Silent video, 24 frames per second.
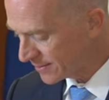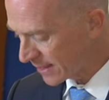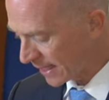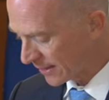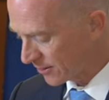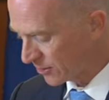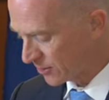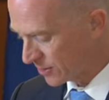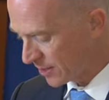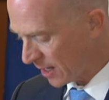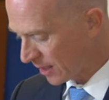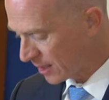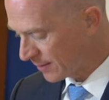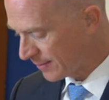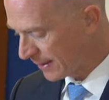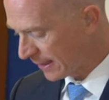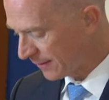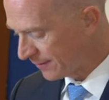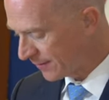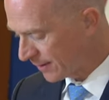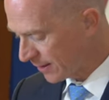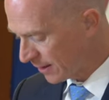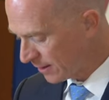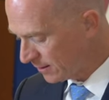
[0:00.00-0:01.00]
I could talk
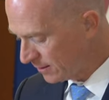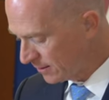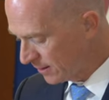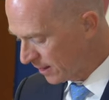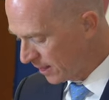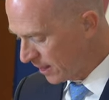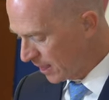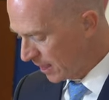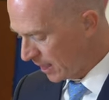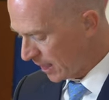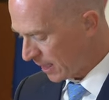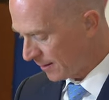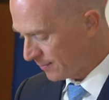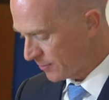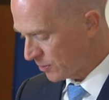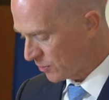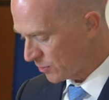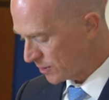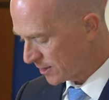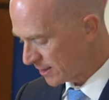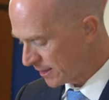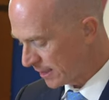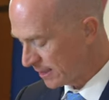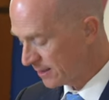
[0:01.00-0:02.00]
about there.
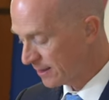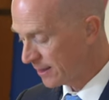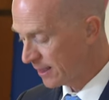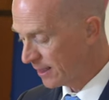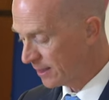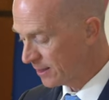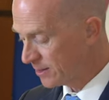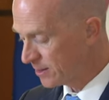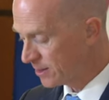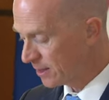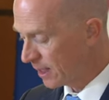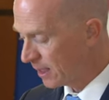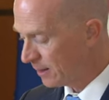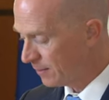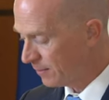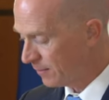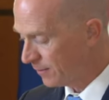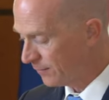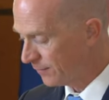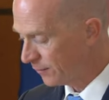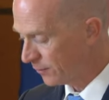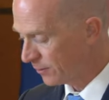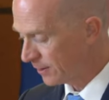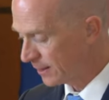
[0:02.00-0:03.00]
You see things,
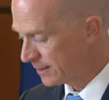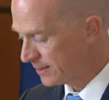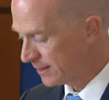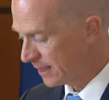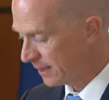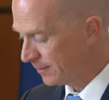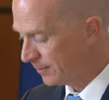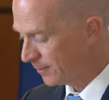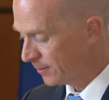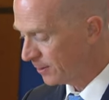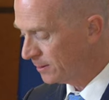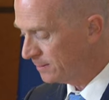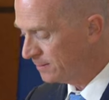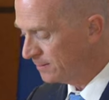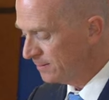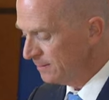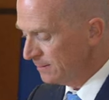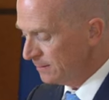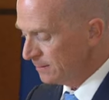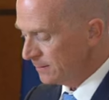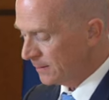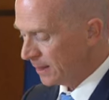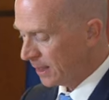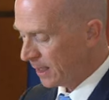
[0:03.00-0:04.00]
for example,
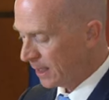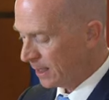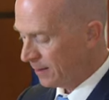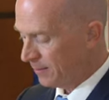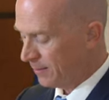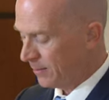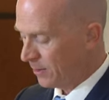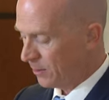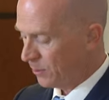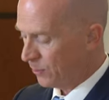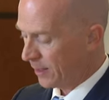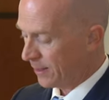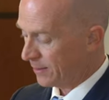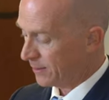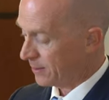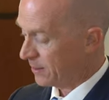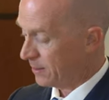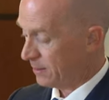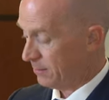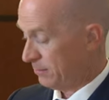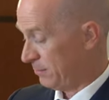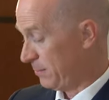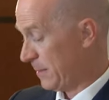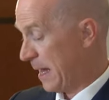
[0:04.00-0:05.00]

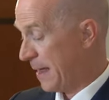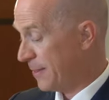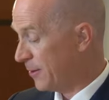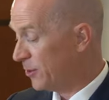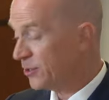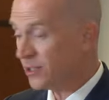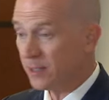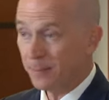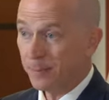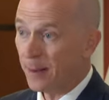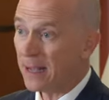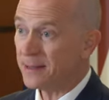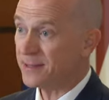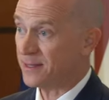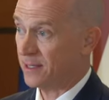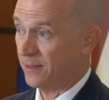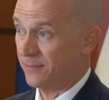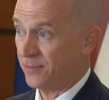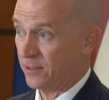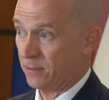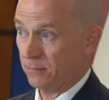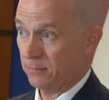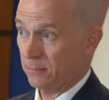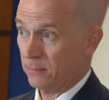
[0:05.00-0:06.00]
and there's some
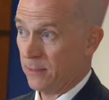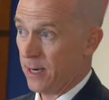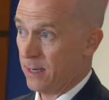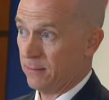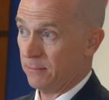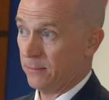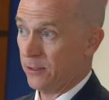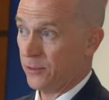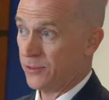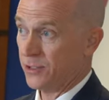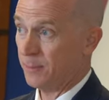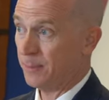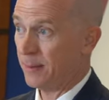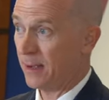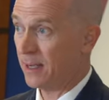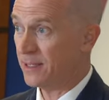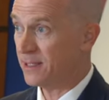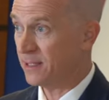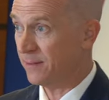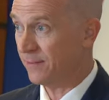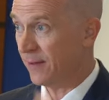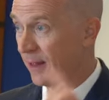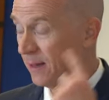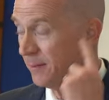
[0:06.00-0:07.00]
positives, right? There's some
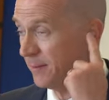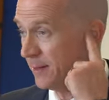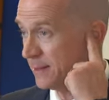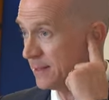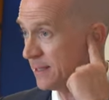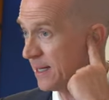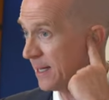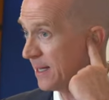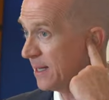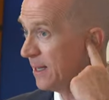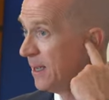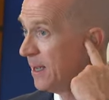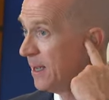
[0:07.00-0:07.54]
positive elements, like